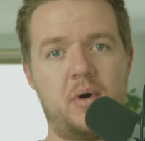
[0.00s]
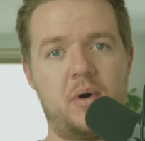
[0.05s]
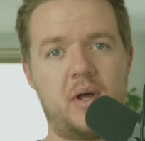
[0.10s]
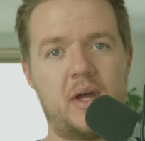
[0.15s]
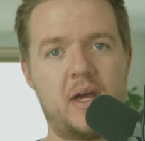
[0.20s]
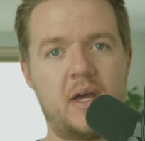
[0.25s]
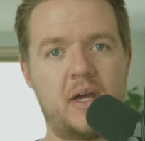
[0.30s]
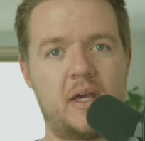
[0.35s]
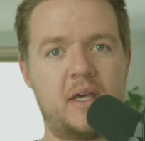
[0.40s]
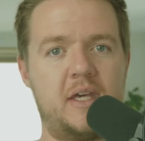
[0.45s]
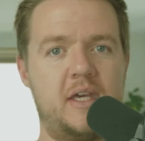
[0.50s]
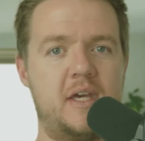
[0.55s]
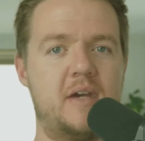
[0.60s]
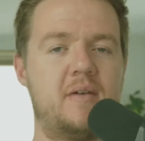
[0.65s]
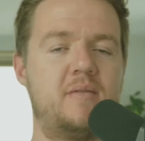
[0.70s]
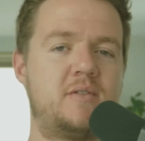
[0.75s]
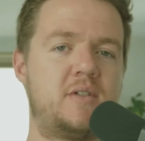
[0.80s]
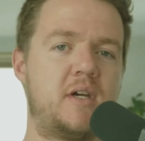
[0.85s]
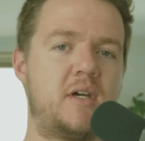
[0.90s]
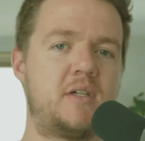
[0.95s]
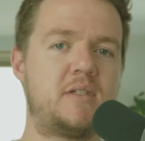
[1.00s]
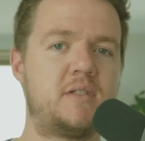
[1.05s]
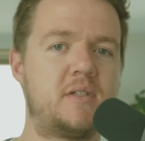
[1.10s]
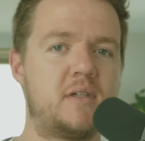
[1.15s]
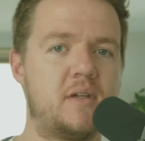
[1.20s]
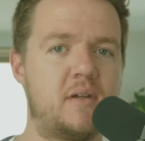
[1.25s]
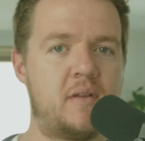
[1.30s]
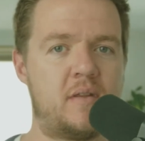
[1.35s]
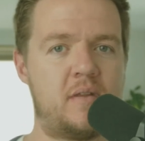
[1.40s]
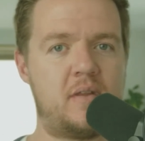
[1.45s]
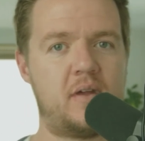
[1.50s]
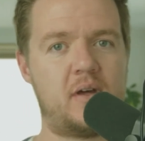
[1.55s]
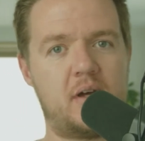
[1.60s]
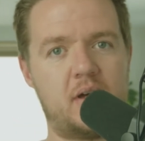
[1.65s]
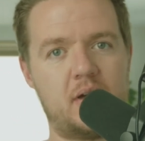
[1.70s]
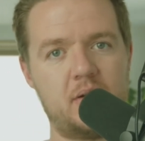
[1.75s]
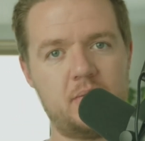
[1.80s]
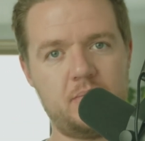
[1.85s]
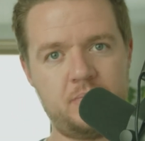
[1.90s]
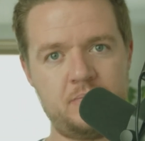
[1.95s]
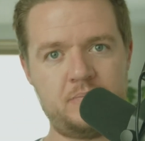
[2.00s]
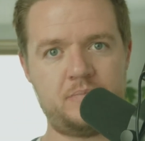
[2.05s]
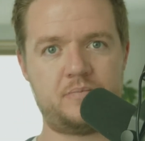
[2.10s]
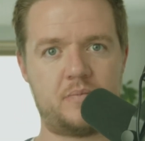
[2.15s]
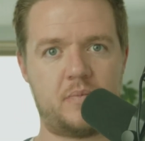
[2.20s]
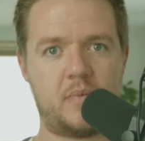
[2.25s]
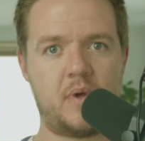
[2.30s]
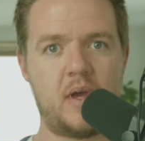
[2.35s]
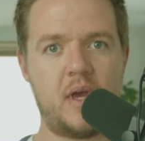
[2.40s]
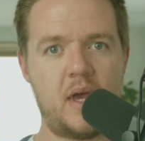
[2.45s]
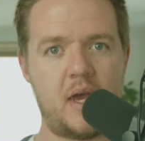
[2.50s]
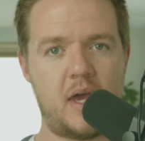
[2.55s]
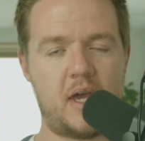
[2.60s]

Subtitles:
But it gives us the